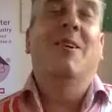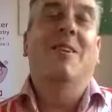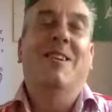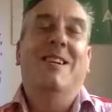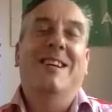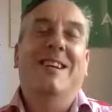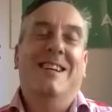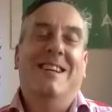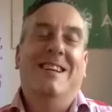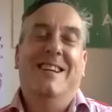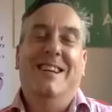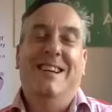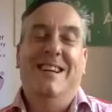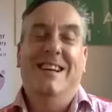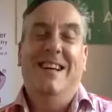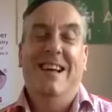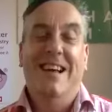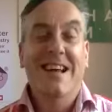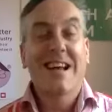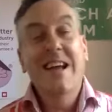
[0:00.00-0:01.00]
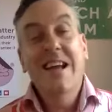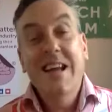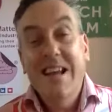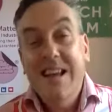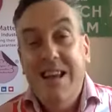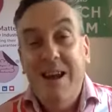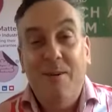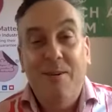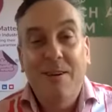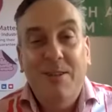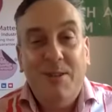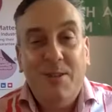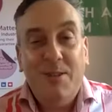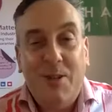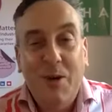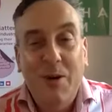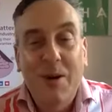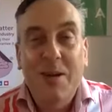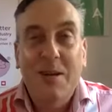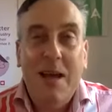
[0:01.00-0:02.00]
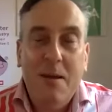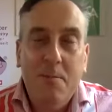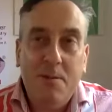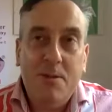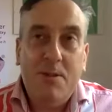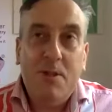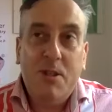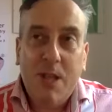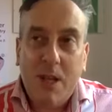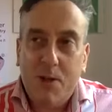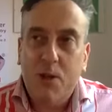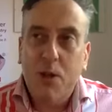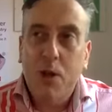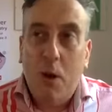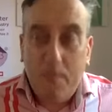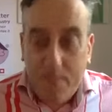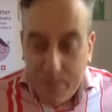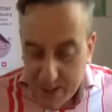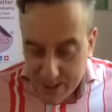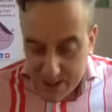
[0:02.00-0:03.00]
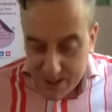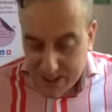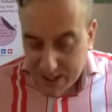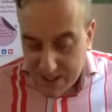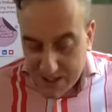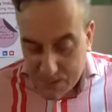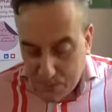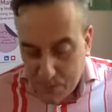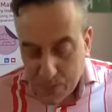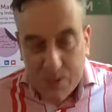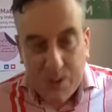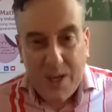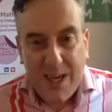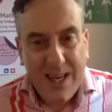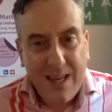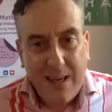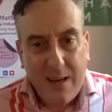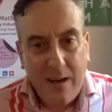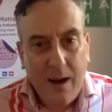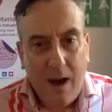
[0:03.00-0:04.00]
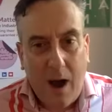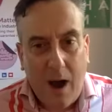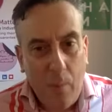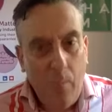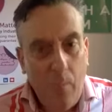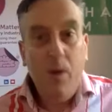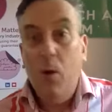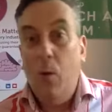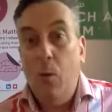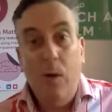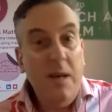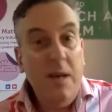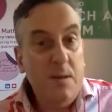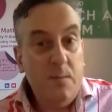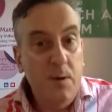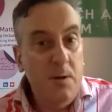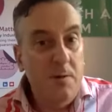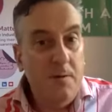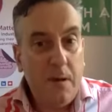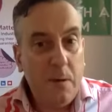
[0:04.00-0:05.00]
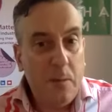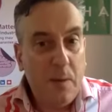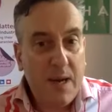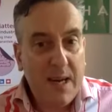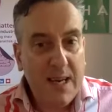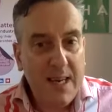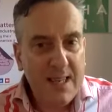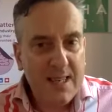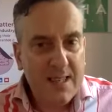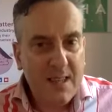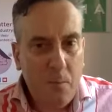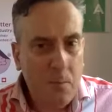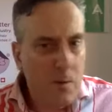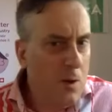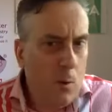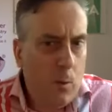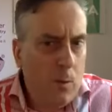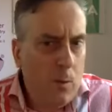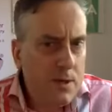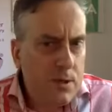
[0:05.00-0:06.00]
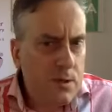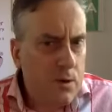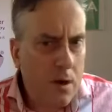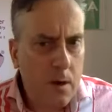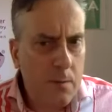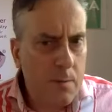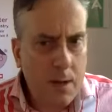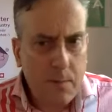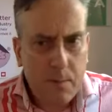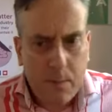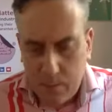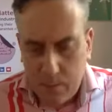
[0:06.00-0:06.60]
not doing anything. no, I just thought it, it, was such an obvious thing to put in. Aren't we always moving at pace? Aren't we always trying yeah, to make